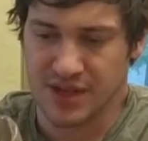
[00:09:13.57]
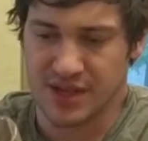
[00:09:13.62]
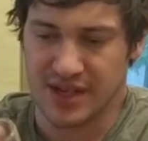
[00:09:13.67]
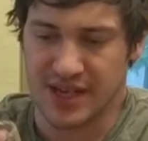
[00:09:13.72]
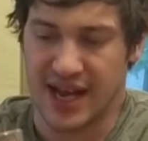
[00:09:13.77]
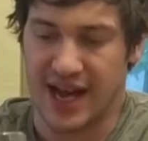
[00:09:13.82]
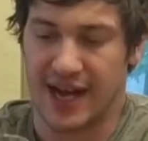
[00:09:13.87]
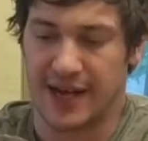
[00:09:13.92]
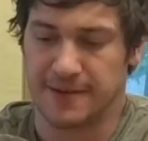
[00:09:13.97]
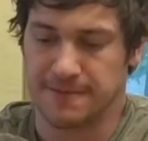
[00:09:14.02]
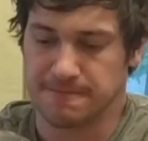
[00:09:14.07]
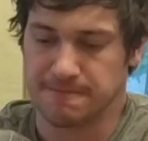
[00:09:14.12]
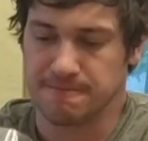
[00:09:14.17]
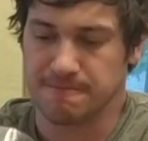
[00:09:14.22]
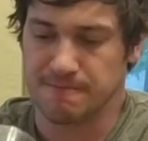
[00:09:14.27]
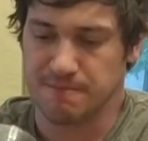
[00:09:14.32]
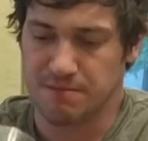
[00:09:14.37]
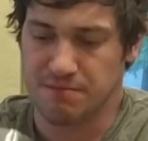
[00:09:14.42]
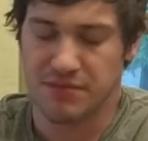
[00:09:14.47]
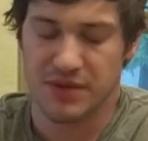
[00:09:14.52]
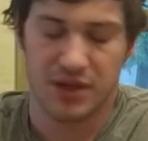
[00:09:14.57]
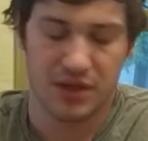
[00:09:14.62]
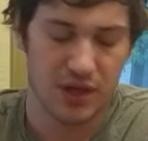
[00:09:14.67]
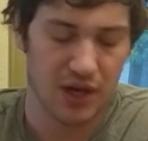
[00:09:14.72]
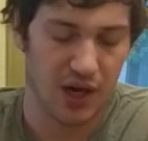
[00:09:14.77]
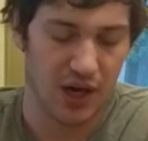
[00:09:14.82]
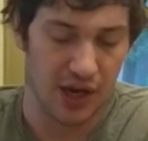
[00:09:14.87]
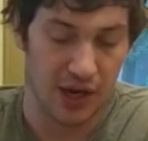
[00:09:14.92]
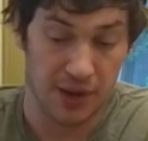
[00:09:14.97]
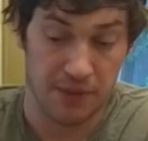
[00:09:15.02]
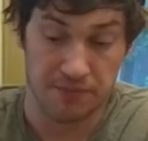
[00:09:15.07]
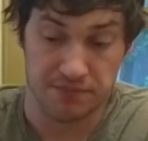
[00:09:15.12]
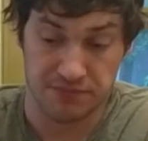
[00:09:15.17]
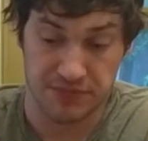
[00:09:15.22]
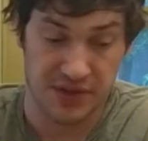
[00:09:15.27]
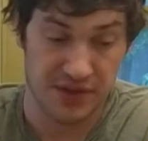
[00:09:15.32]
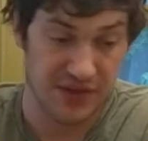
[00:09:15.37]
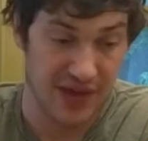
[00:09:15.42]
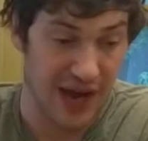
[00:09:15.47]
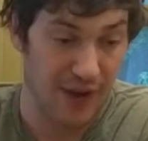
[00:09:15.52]
Yeah.
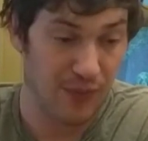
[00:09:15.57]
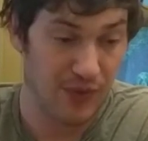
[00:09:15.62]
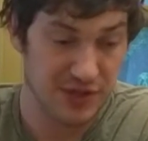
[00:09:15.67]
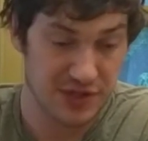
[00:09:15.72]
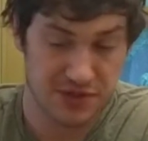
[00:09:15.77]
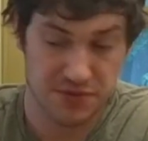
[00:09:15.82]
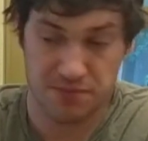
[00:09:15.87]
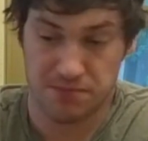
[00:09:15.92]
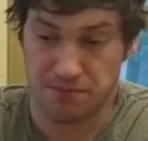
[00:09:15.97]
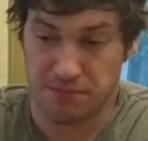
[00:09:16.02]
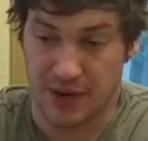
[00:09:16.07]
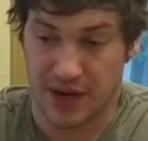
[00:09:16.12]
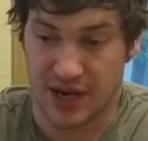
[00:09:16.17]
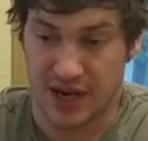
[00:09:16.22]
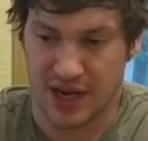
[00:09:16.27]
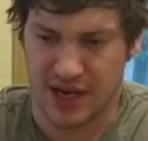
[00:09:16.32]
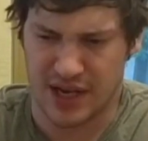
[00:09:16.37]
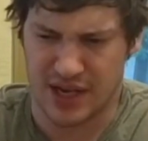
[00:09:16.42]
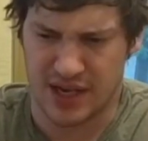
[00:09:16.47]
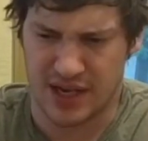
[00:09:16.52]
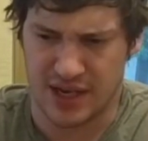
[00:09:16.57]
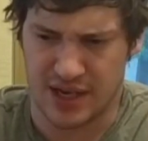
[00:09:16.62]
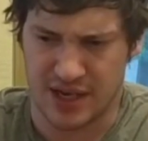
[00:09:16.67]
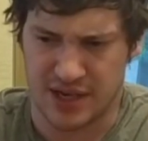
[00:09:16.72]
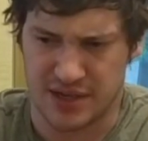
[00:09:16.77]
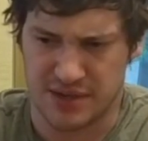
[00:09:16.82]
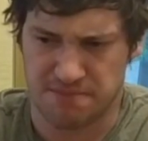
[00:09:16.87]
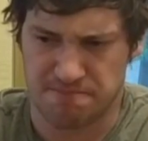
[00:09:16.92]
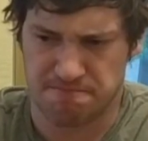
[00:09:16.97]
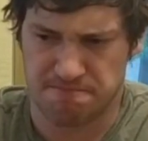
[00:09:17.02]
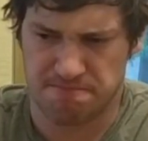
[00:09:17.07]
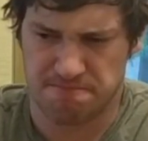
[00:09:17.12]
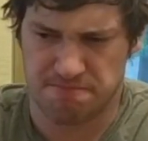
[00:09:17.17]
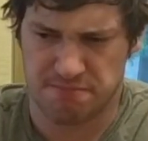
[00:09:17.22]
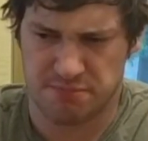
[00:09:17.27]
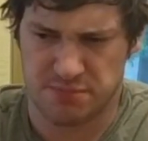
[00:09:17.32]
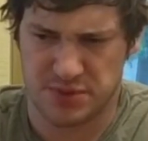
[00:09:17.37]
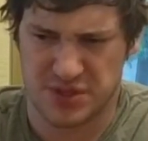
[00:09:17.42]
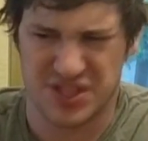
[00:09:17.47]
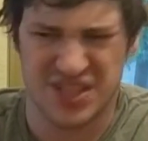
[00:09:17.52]
That one's my
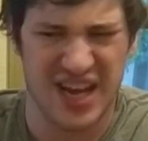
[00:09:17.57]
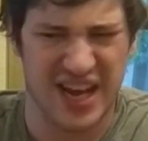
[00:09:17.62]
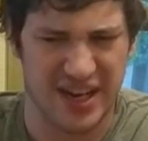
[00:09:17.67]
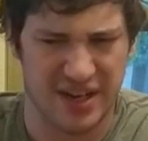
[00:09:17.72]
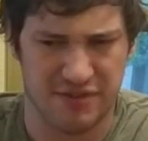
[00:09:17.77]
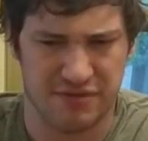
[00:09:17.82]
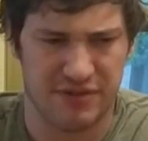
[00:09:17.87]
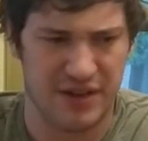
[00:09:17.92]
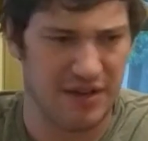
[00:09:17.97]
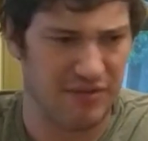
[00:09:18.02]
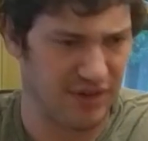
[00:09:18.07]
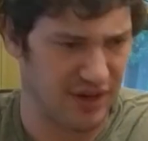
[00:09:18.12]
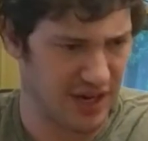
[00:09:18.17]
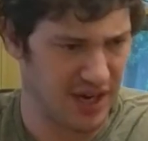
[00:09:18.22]
second favorite.